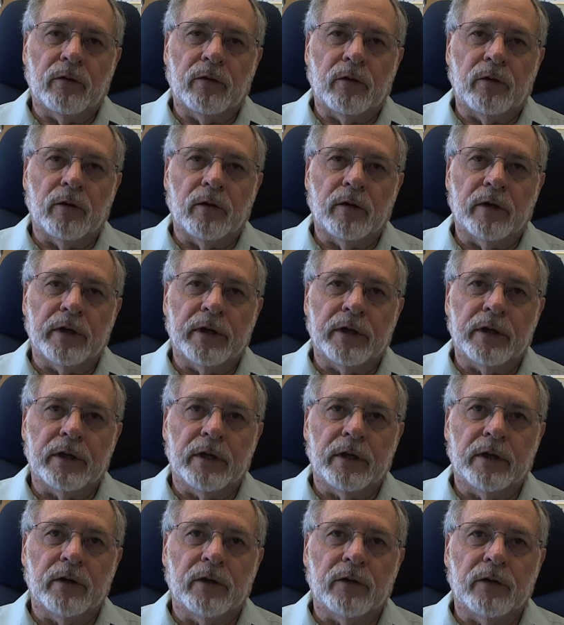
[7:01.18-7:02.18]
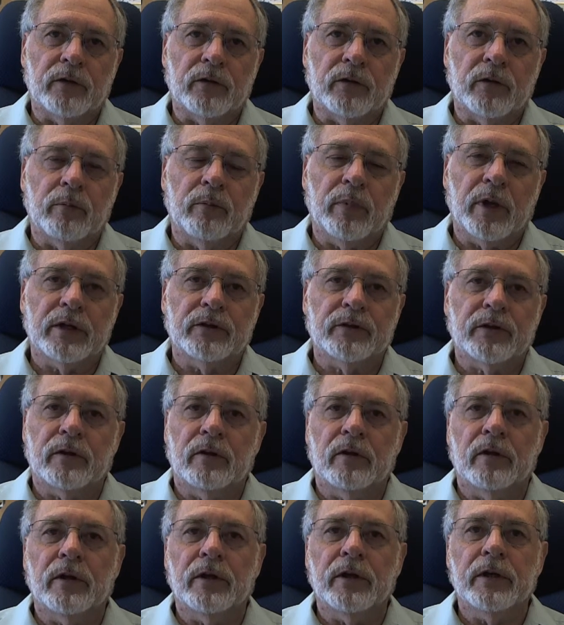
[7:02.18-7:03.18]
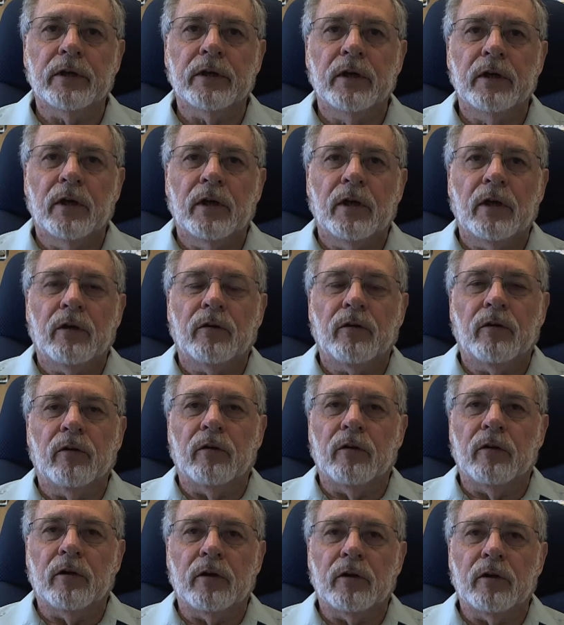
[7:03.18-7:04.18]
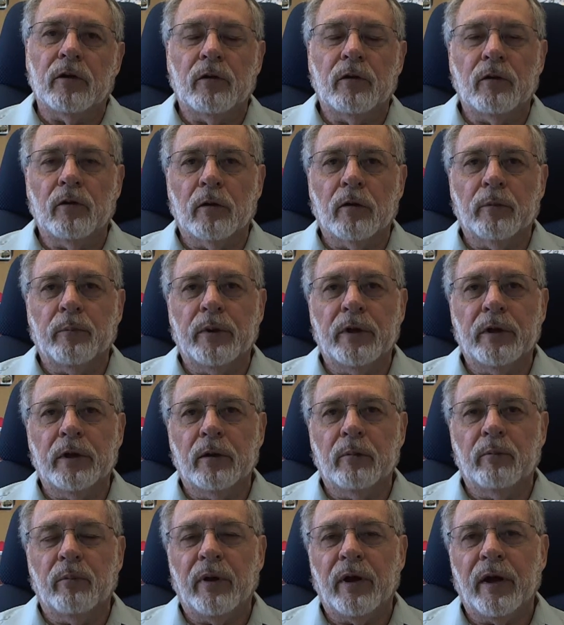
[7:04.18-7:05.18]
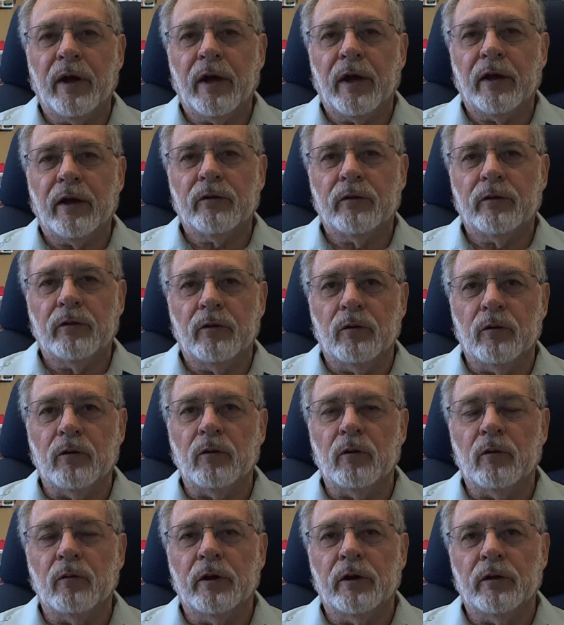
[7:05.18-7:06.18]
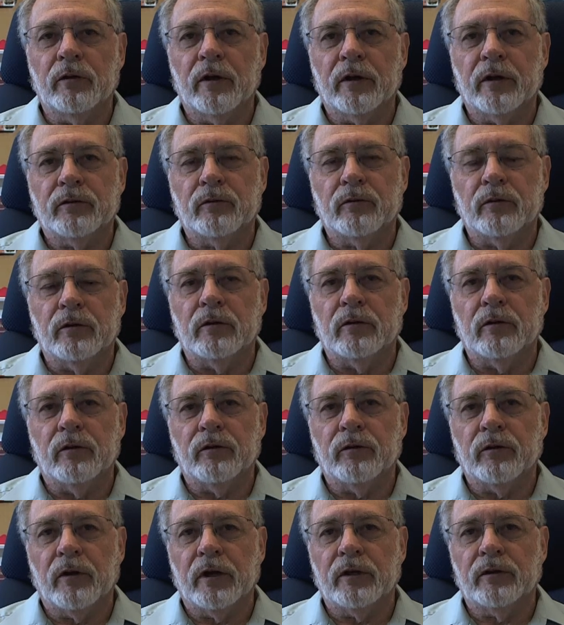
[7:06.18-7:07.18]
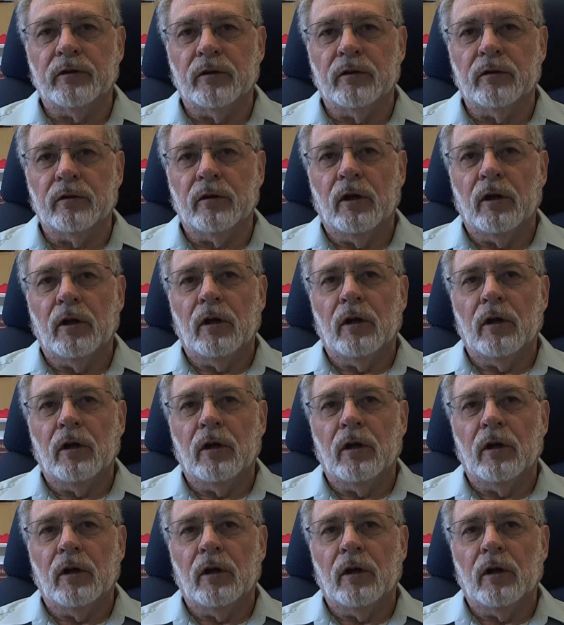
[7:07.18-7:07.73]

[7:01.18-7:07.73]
theory is that basically the European path to industrialization